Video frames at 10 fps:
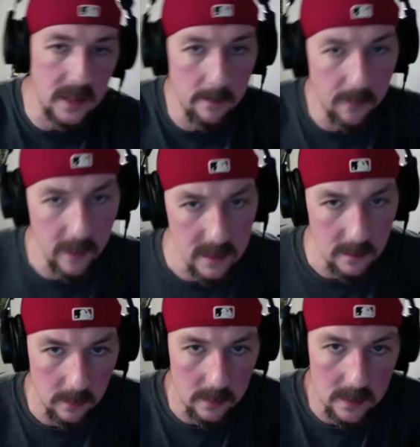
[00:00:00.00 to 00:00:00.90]

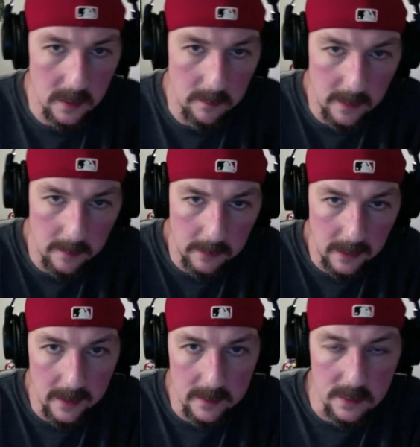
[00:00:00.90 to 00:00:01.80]
principles could be
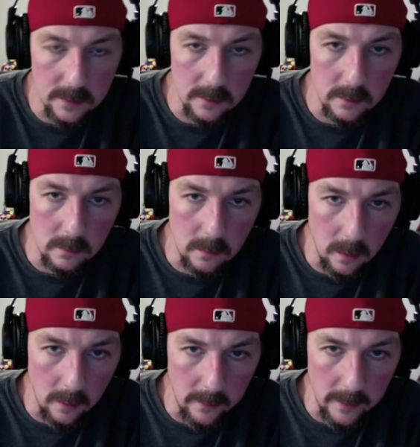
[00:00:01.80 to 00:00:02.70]
applied to
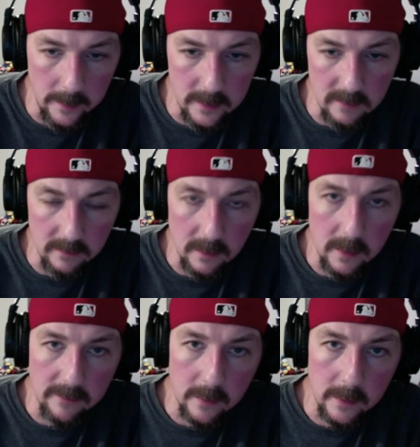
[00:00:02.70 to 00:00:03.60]
other areas of life,
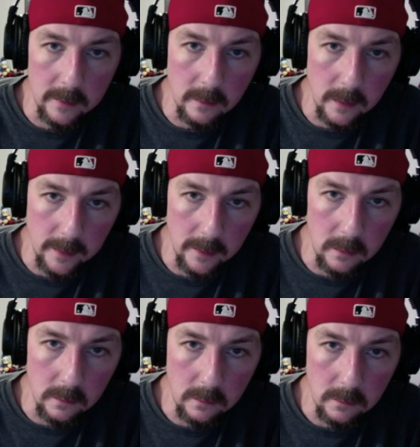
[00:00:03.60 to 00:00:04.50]
right? Like
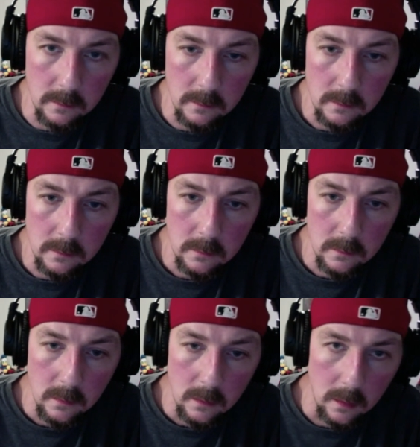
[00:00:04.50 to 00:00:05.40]
health,
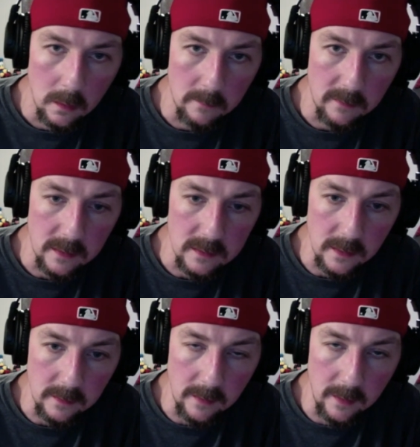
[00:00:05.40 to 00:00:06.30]
um, things like
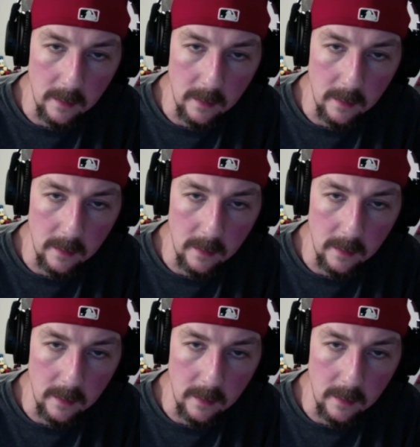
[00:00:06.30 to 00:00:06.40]
that. I